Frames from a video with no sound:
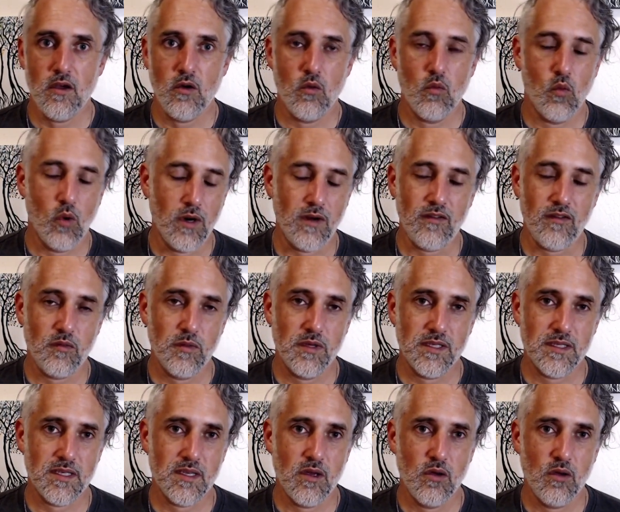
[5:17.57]
One of them
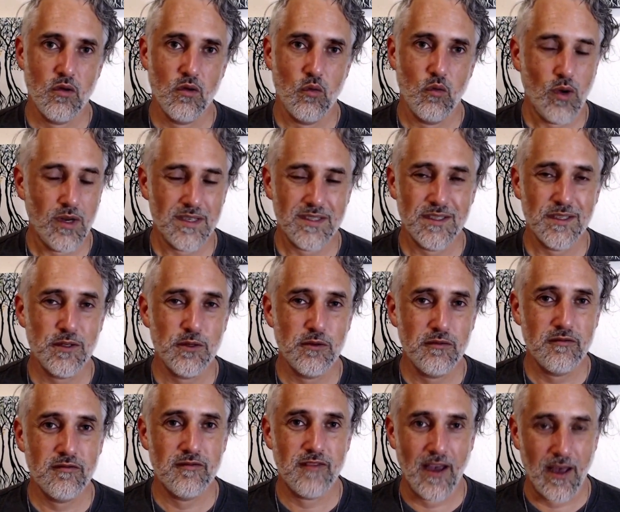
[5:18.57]
is, what do
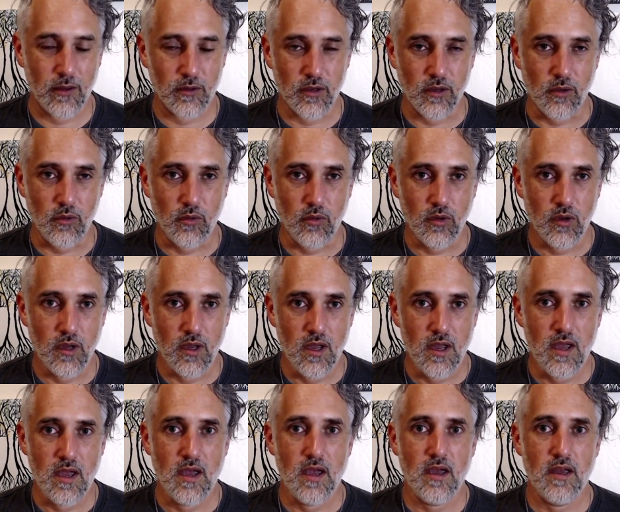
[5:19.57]
you value?
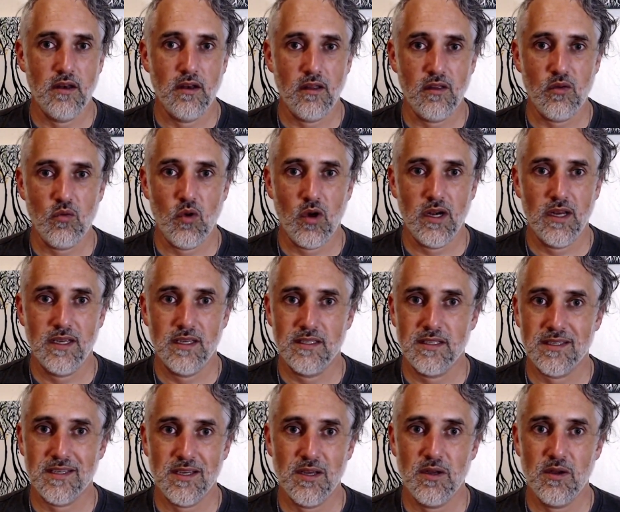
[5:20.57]
Another one
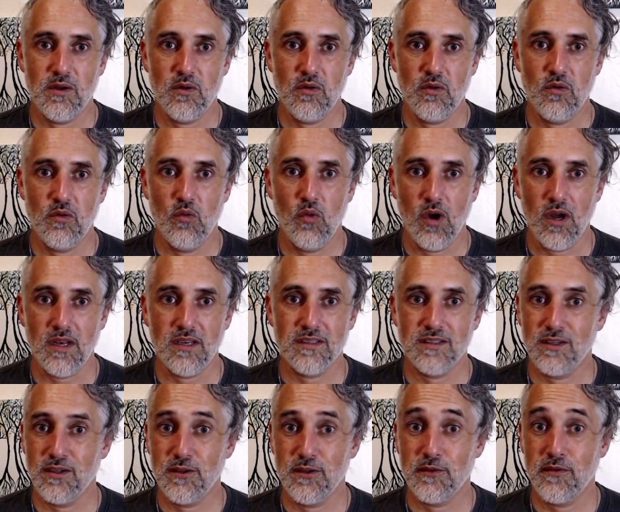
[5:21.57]
is, what
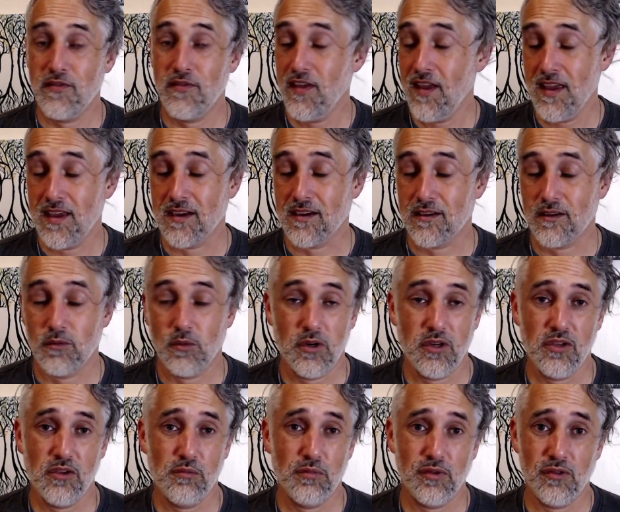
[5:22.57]
do you think or what do
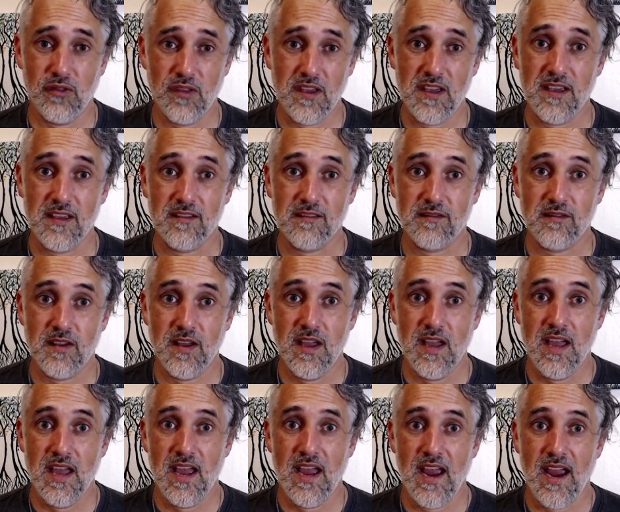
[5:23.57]
you believe?
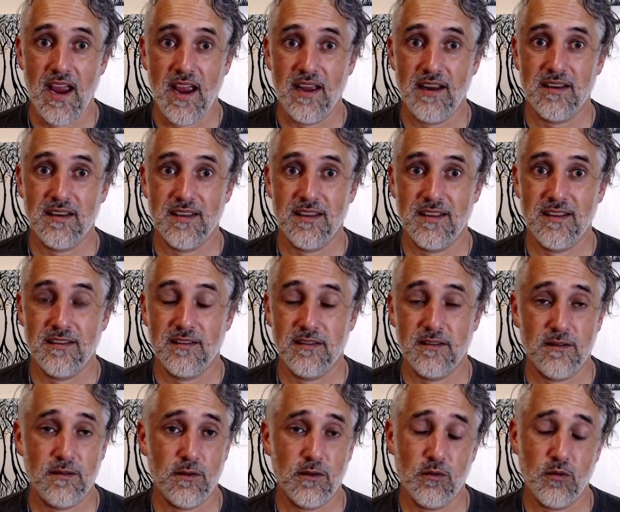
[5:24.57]
And the
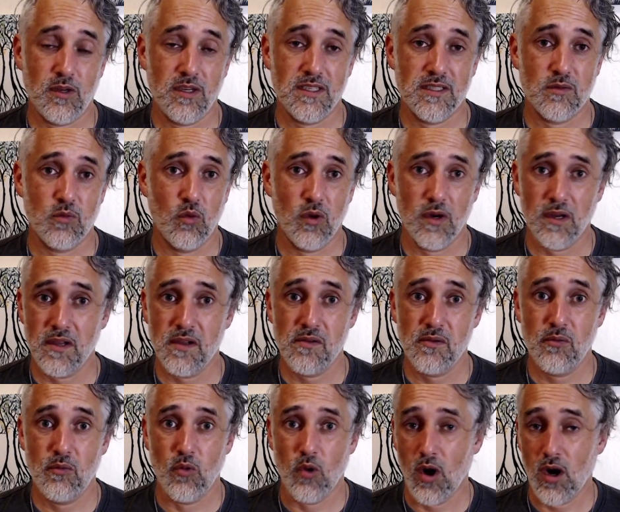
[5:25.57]
third one is, what do you
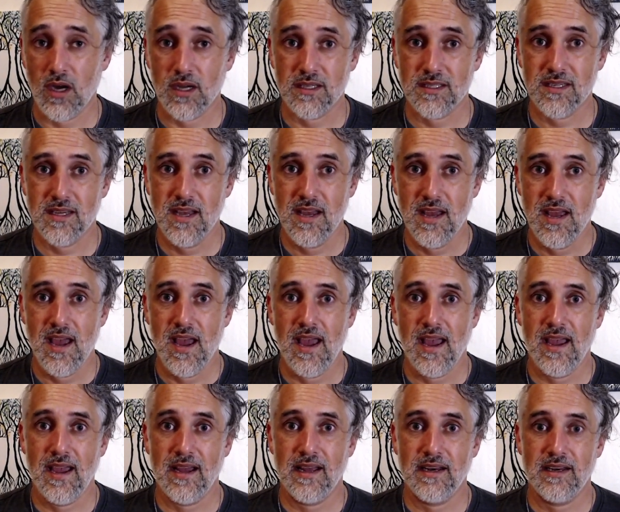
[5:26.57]
want?
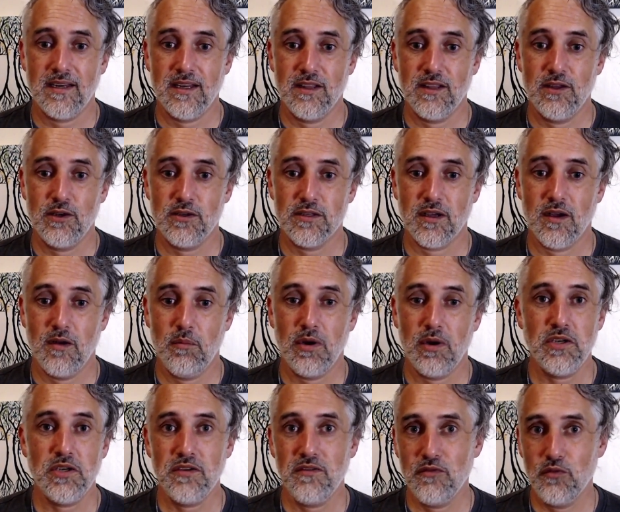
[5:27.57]
And there's a
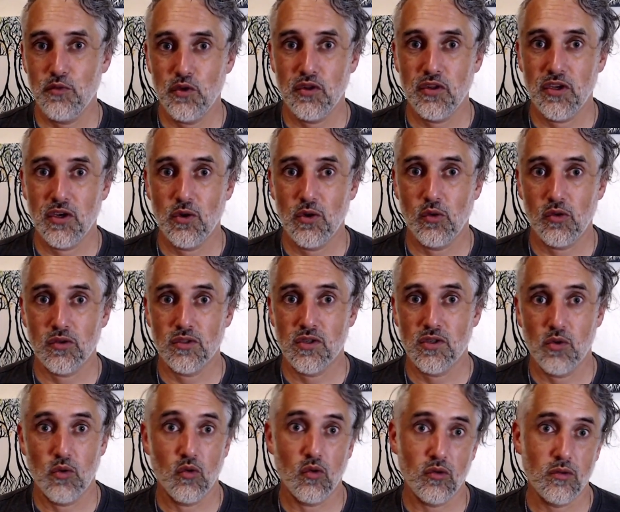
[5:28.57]
bunch of really cool
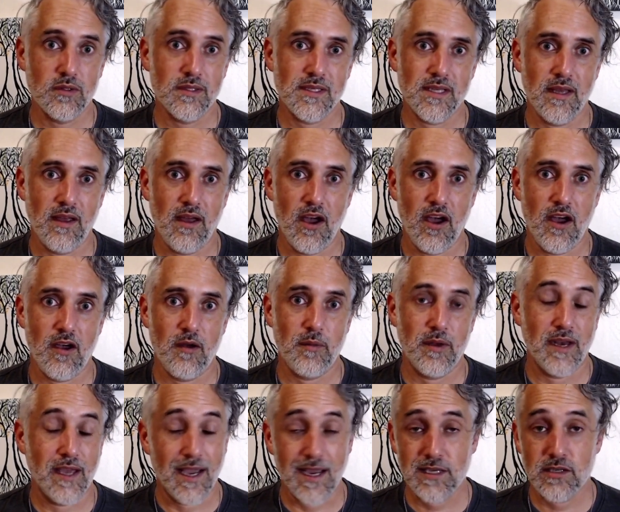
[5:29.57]
tools and
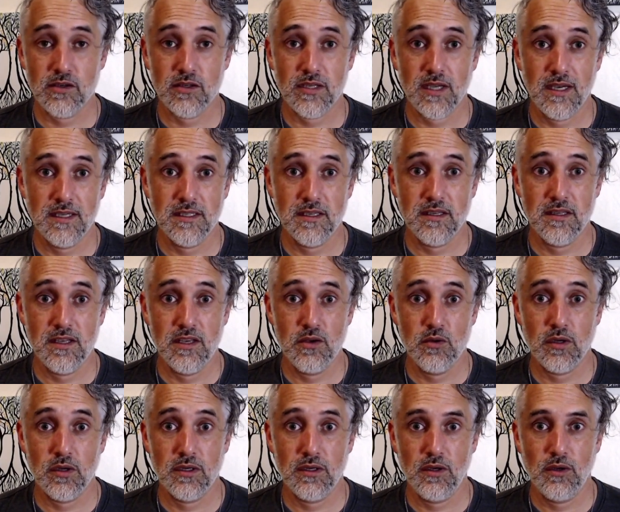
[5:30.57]
exercises that you
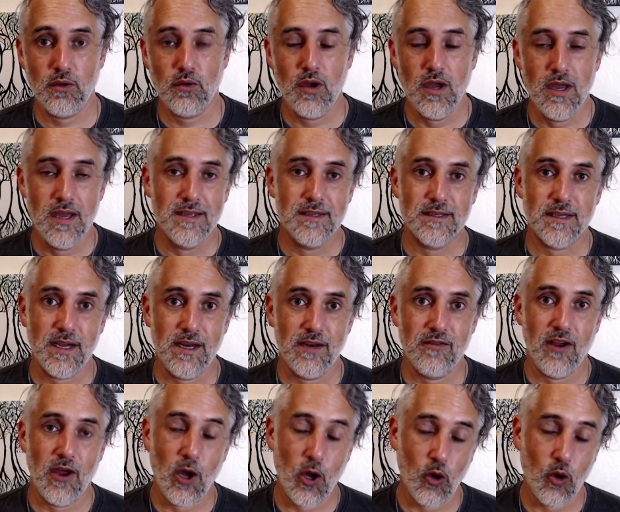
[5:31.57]
can do to kind of
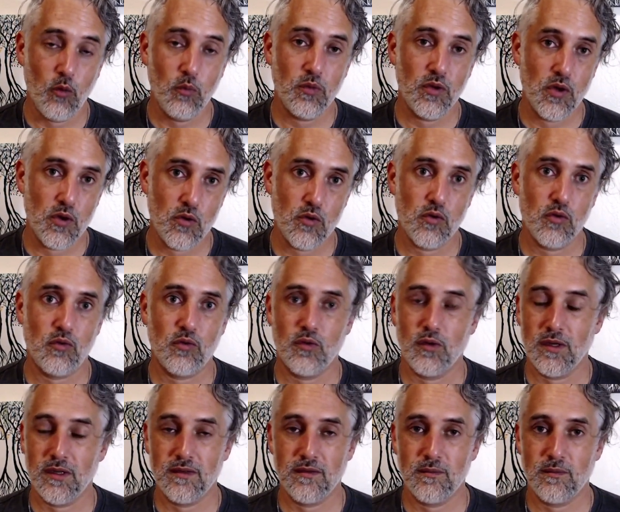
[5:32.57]
help you
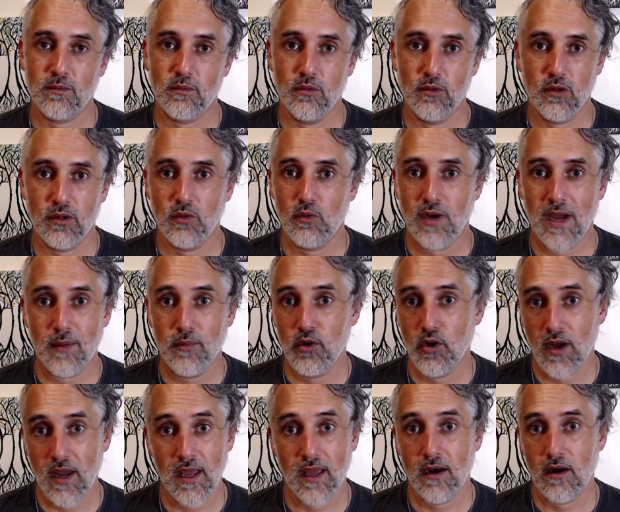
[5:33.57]
really wrap your
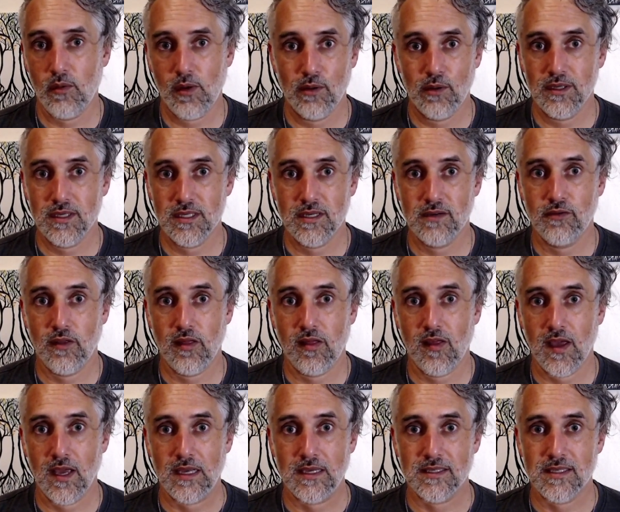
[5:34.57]
head around these different
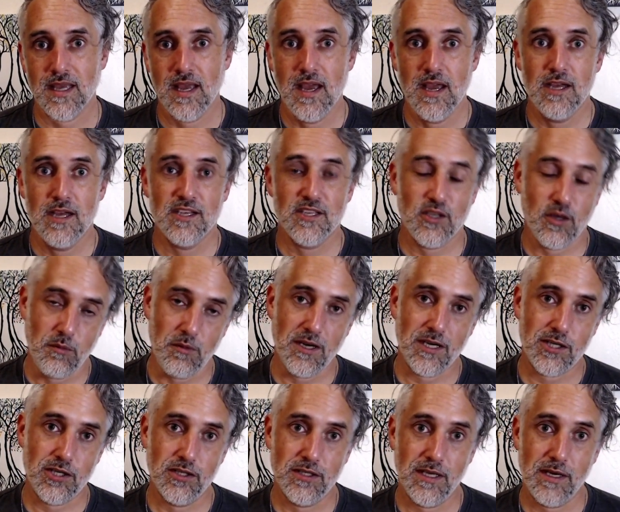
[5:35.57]
things. So I'm going to
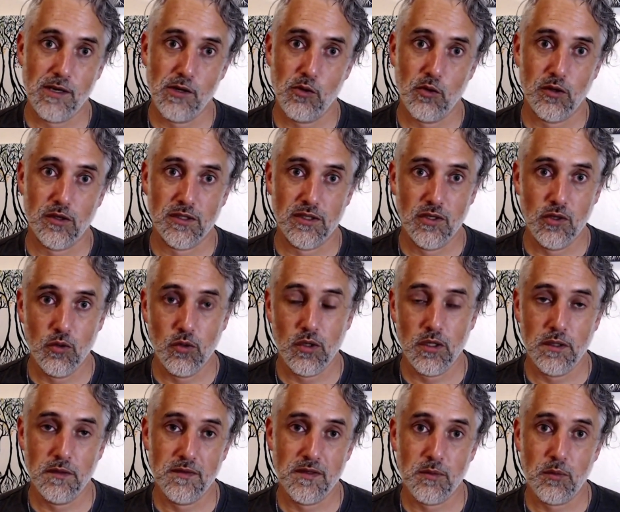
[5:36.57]
actually take you on a tour
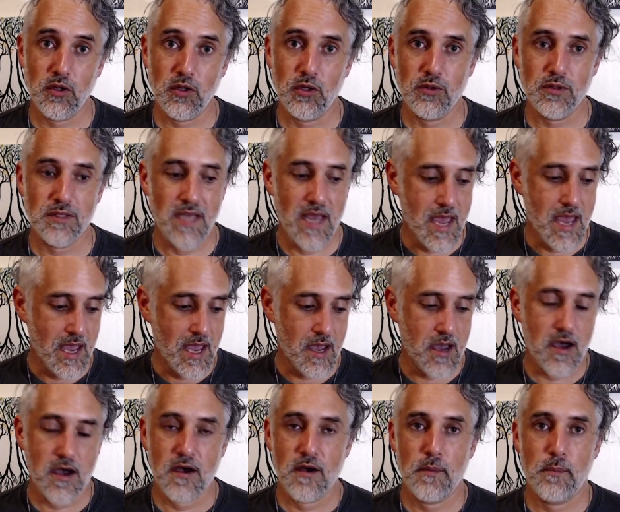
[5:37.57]
of some of those,
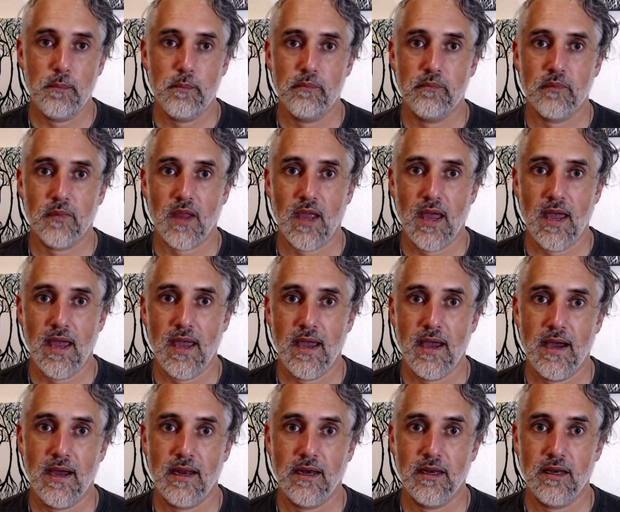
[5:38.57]

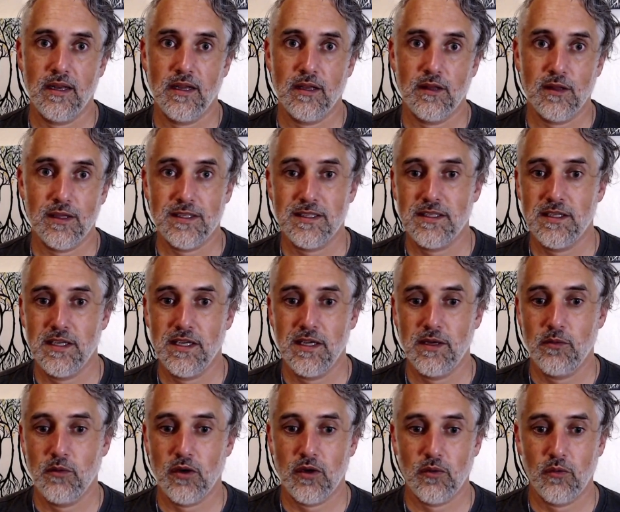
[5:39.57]
and let's see
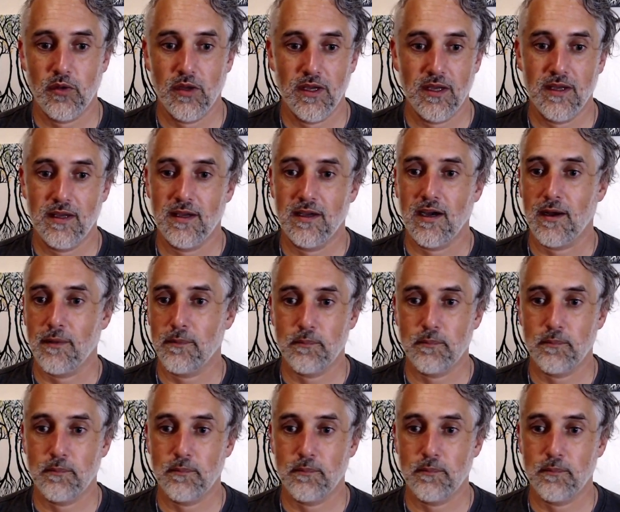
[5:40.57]
what we got.